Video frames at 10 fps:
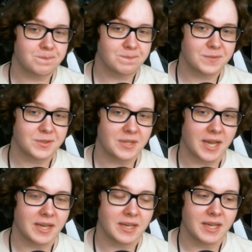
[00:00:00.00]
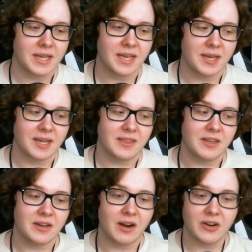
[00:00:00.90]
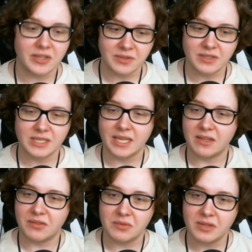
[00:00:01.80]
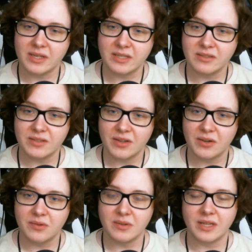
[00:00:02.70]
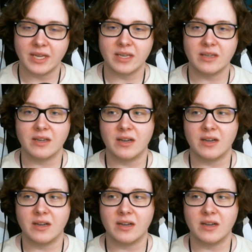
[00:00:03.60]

So yeah, there are usually like through lines though, like